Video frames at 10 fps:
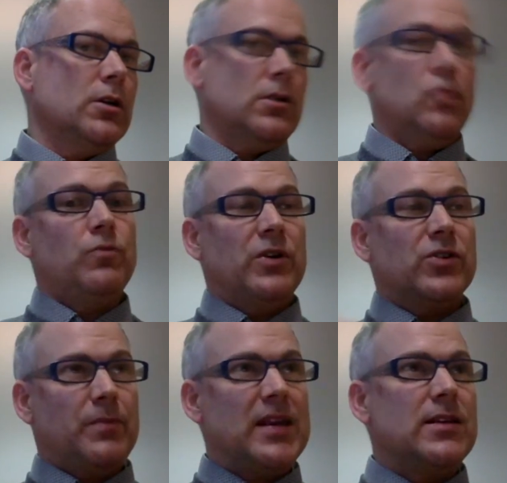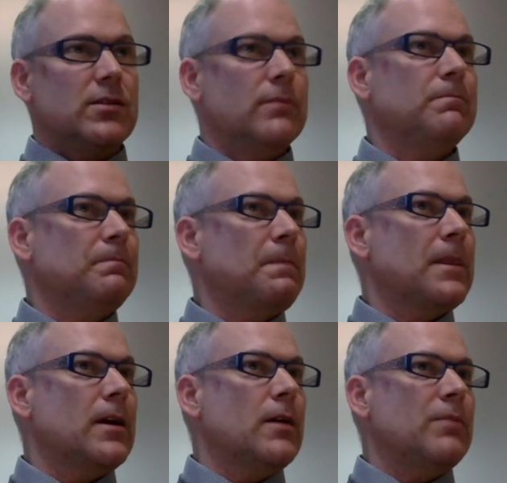almost appease them,
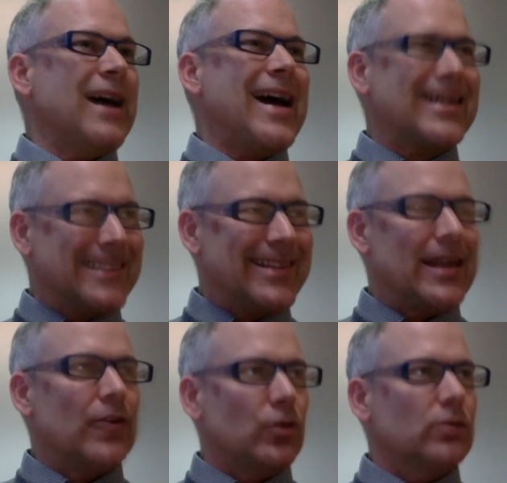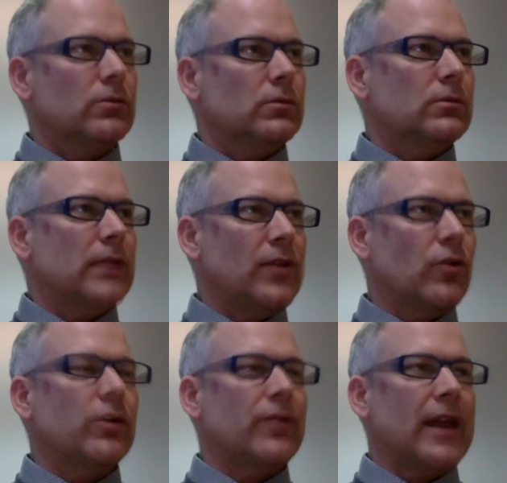but actually they're
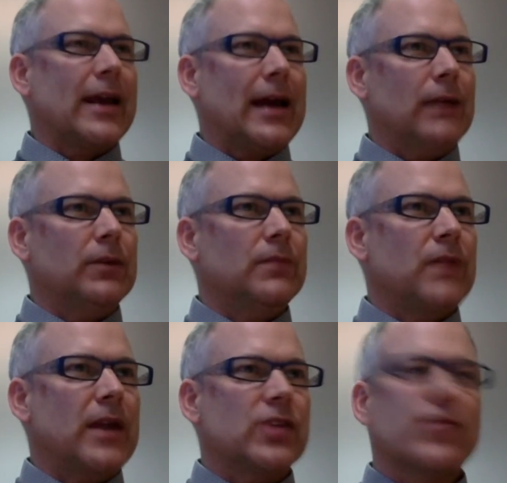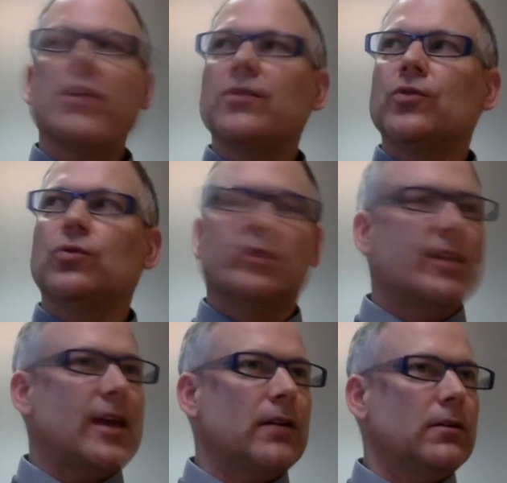not of that caliber, and it's very difficult to
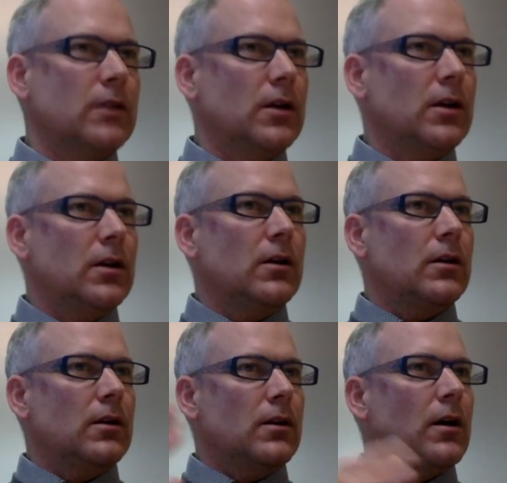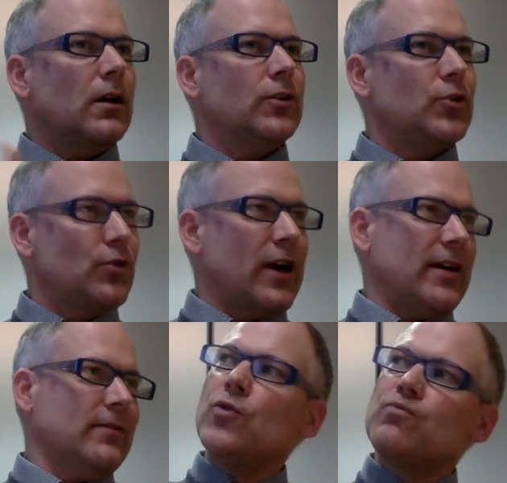then undo
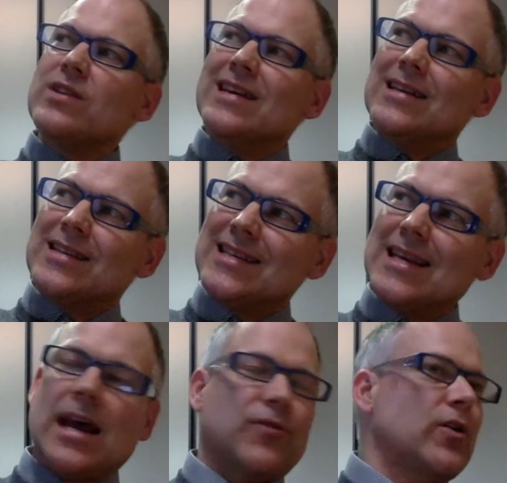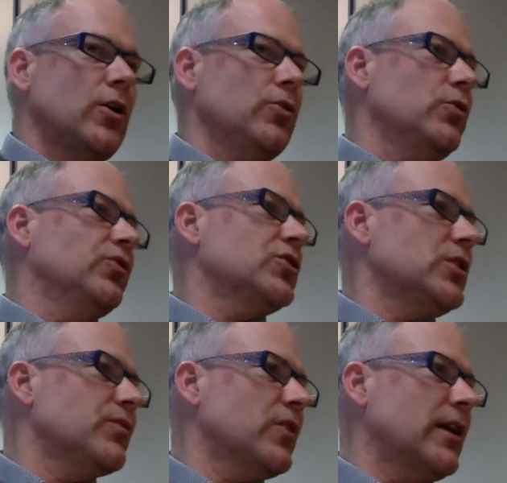that. If you bring in a CFO who is a
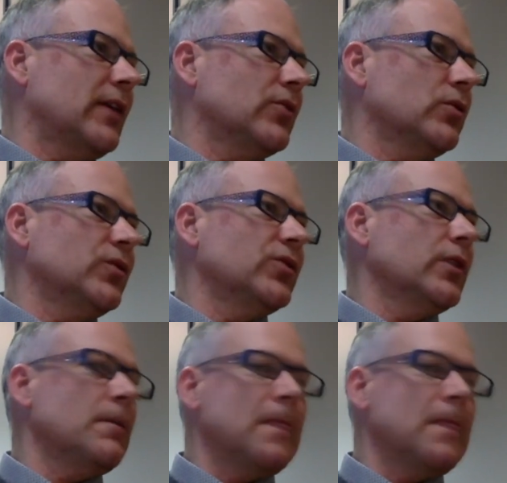chief finance officer,